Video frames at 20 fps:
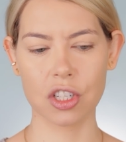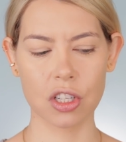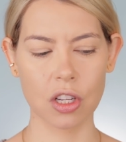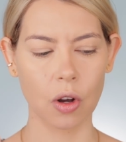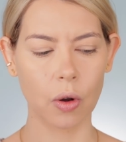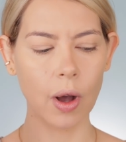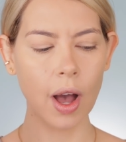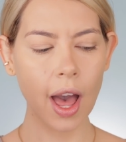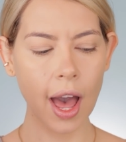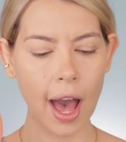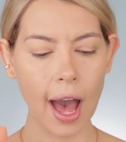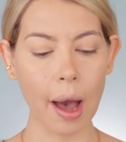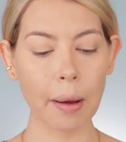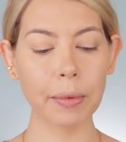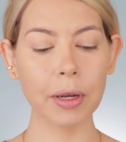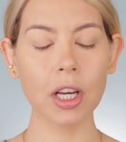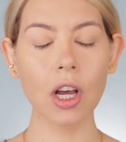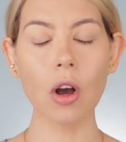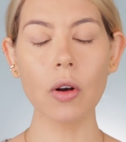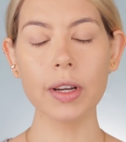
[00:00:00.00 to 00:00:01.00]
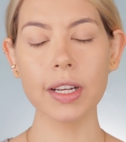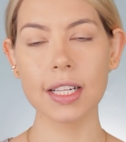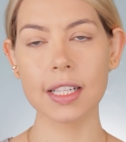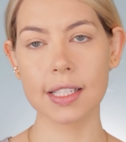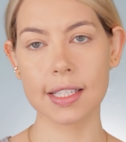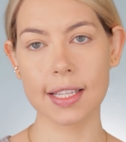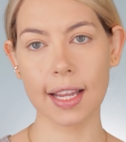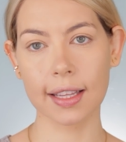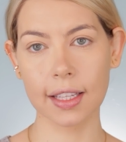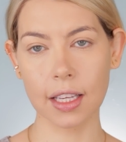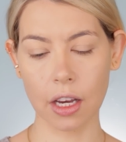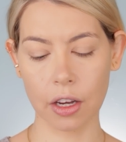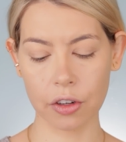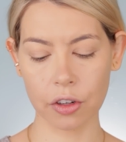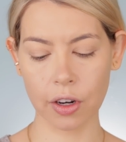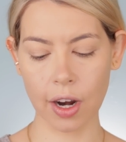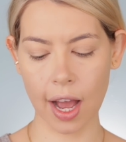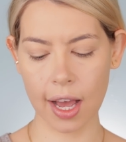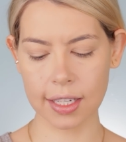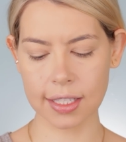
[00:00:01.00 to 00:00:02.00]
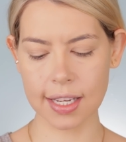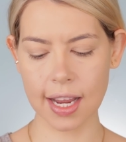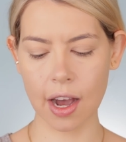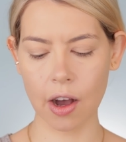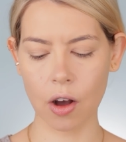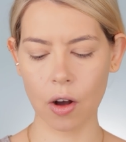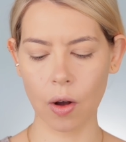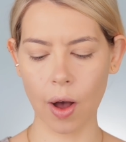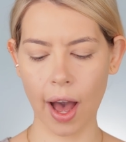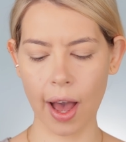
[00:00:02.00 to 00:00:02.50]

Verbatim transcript: So I'm gonna go in and set the under eyes now.